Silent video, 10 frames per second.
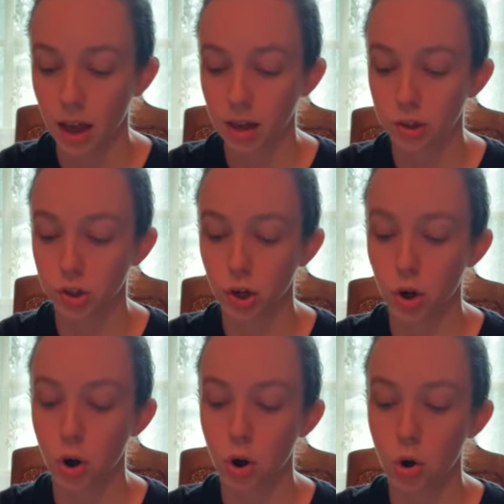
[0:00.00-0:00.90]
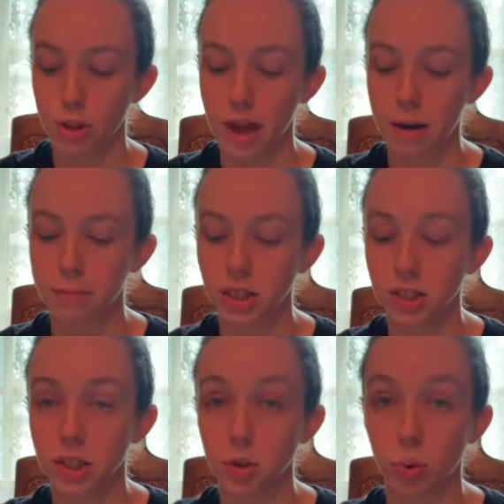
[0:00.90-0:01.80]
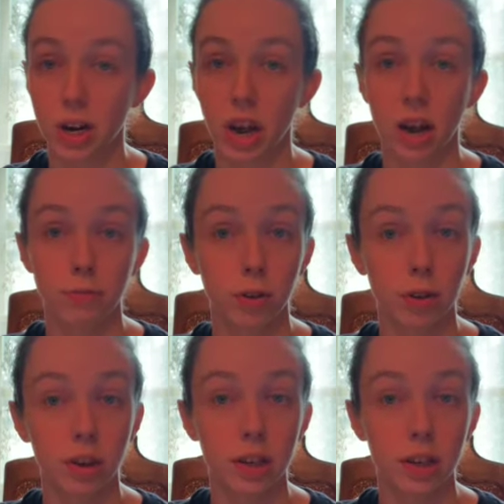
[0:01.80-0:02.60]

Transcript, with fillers: So that means whatever